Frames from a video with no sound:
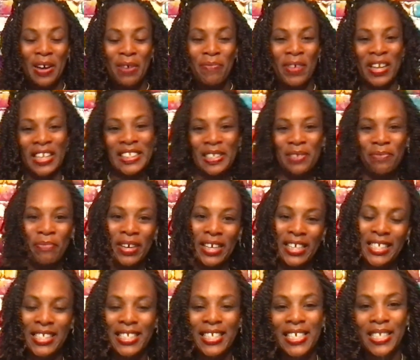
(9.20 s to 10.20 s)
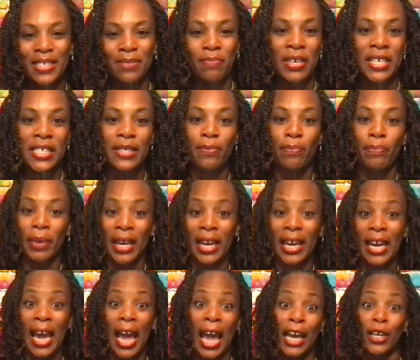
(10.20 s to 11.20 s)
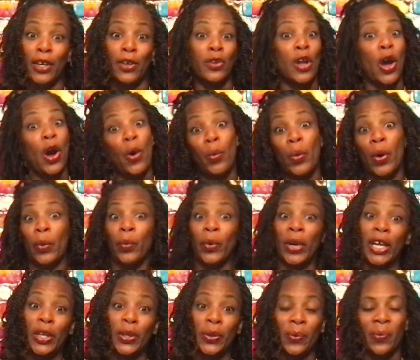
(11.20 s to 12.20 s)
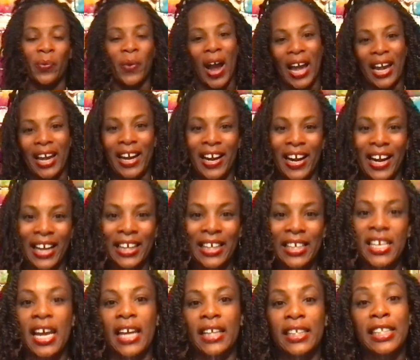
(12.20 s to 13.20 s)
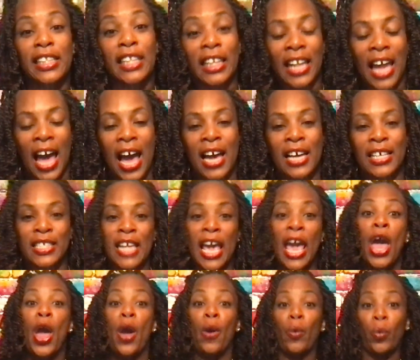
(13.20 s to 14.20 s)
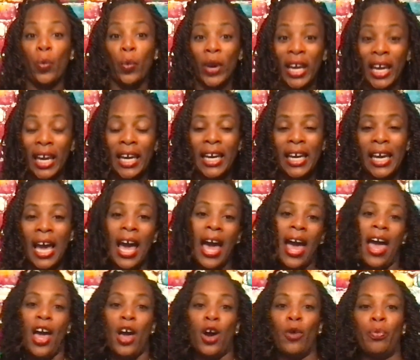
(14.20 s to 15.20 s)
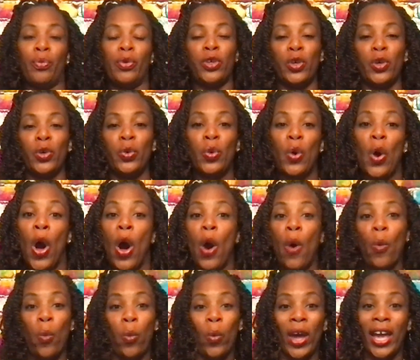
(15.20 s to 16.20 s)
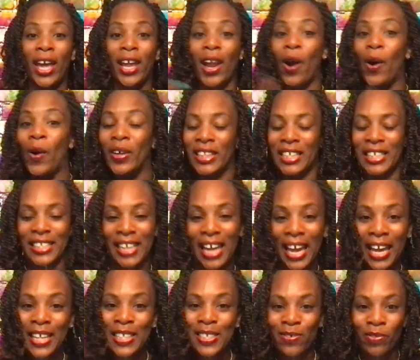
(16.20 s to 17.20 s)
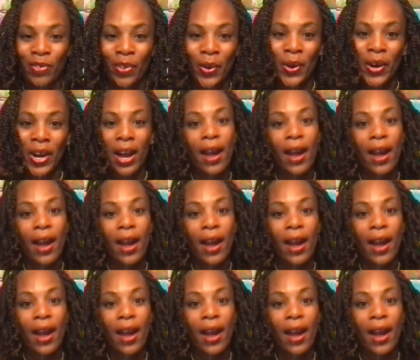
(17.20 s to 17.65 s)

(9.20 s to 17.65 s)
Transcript: It's your big sis, Miss B, and you know what we do right here at Connecting the Lines? We help you win on the dance floor